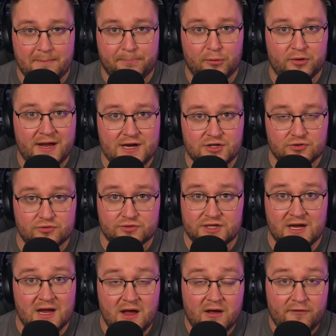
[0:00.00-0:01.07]
Blood Angels,
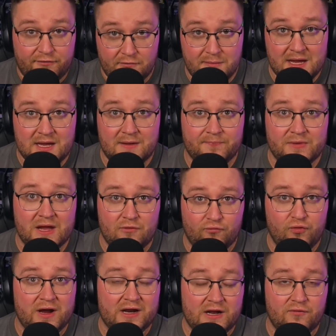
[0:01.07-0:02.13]
for me, it
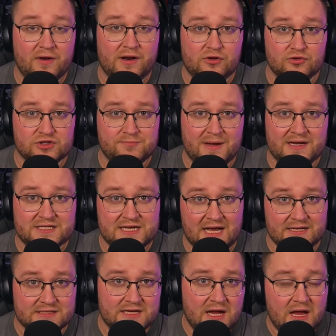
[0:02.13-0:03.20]
really, really does make
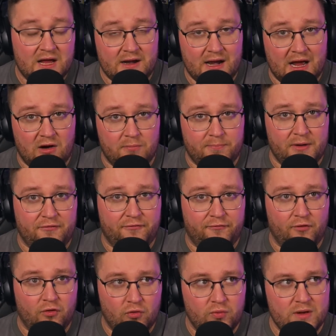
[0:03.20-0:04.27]
sense. Now,
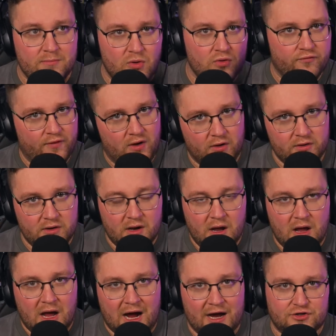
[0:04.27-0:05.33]
before we move on,
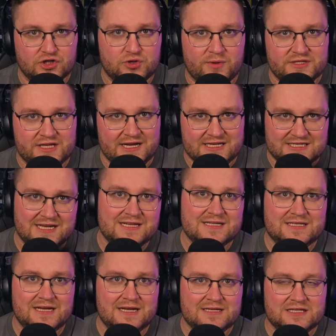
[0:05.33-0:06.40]
I just want to say,
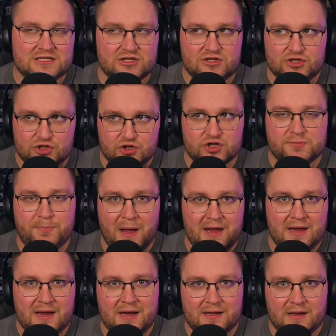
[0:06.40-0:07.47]
since it's just
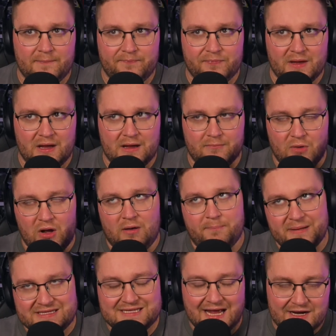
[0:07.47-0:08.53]
painted, well,
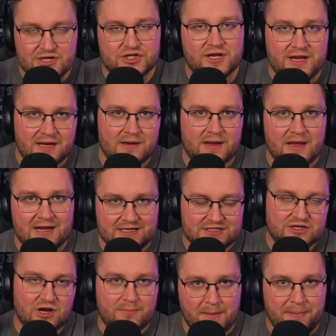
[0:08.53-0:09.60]
potentially it's
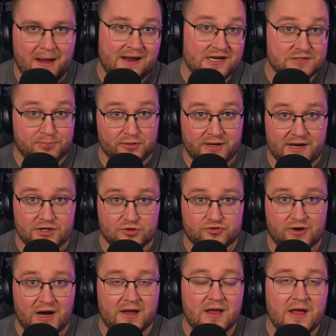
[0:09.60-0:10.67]
going to be painted as Blood Angels,
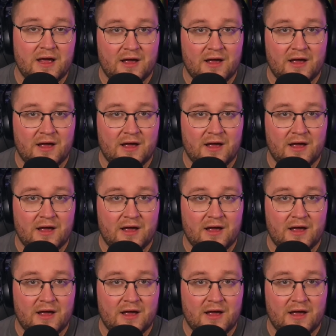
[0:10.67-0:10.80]
right?